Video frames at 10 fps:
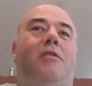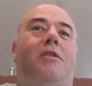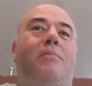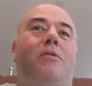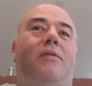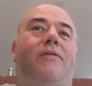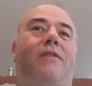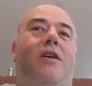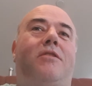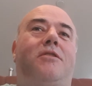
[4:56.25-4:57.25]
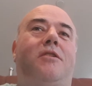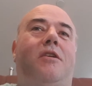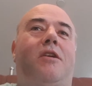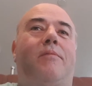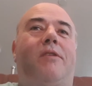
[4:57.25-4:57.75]
you can move fast,
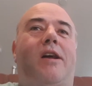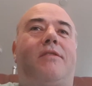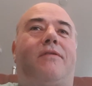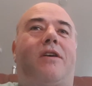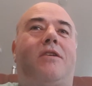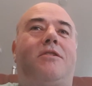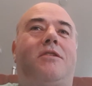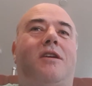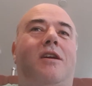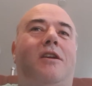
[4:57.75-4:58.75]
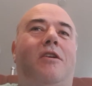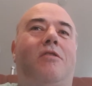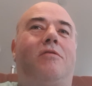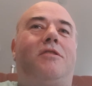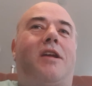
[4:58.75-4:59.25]
you can react fast, you're
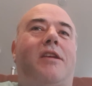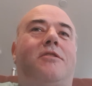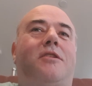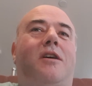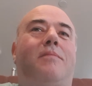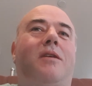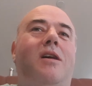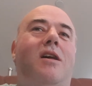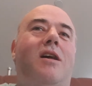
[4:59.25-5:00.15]
not tensed up,